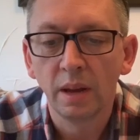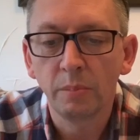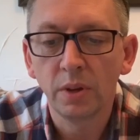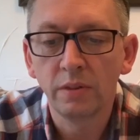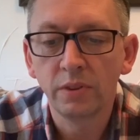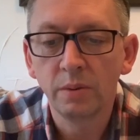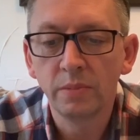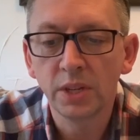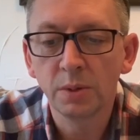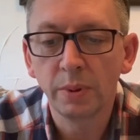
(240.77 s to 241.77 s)
A
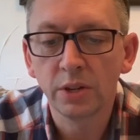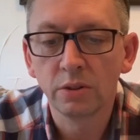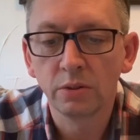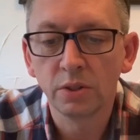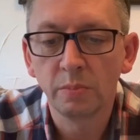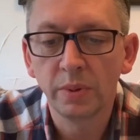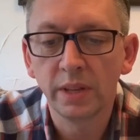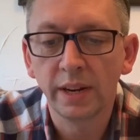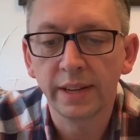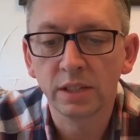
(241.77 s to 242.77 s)
perfume this special should be
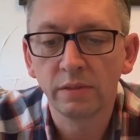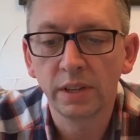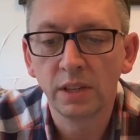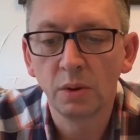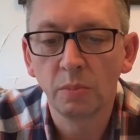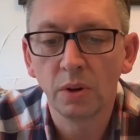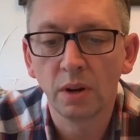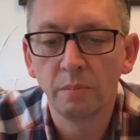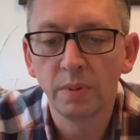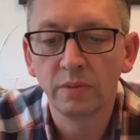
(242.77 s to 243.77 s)
the last thing you put
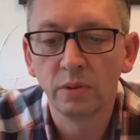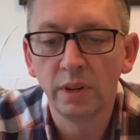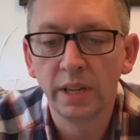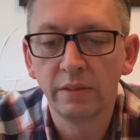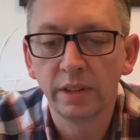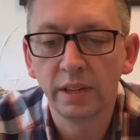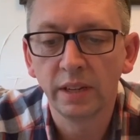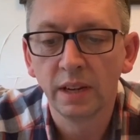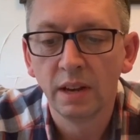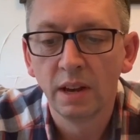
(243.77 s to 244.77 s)
on before
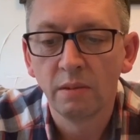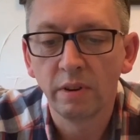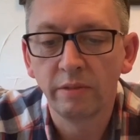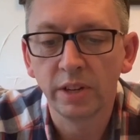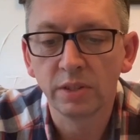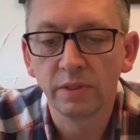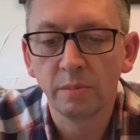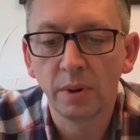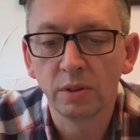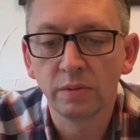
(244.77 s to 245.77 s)
leaving, whether it's for
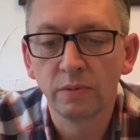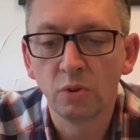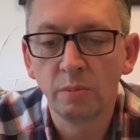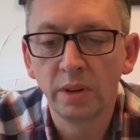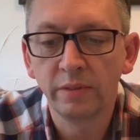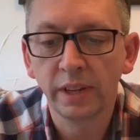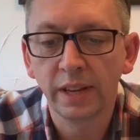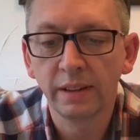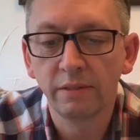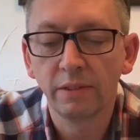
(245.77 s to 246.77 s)
the most formal of,
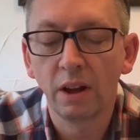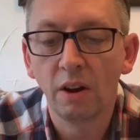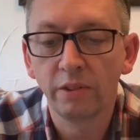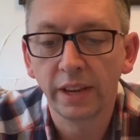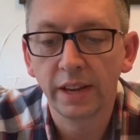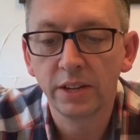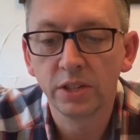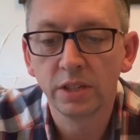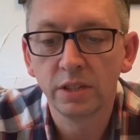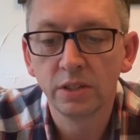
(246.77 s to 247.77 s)
oca of
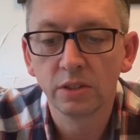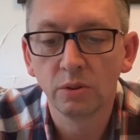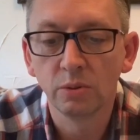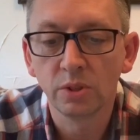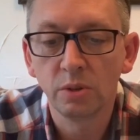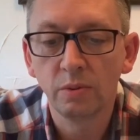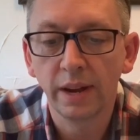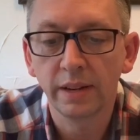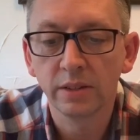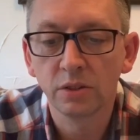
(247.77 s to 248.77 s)
occasions or to
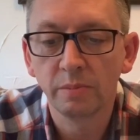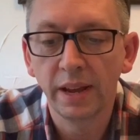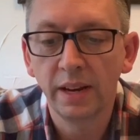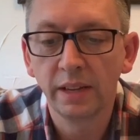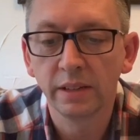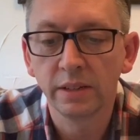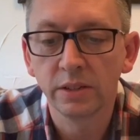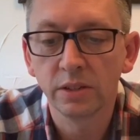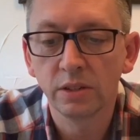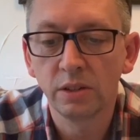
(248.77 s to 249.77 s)
add some
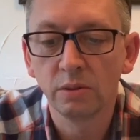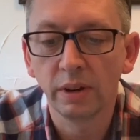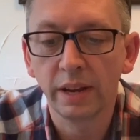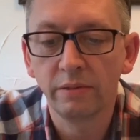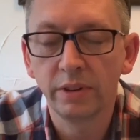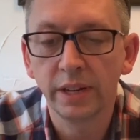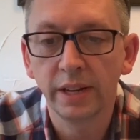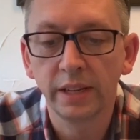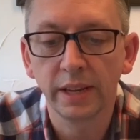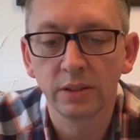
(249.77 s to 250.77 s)
elegance to your
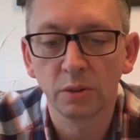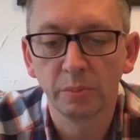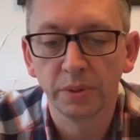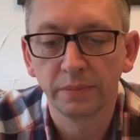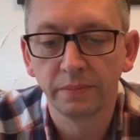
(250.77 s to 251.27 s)
everyday get-up.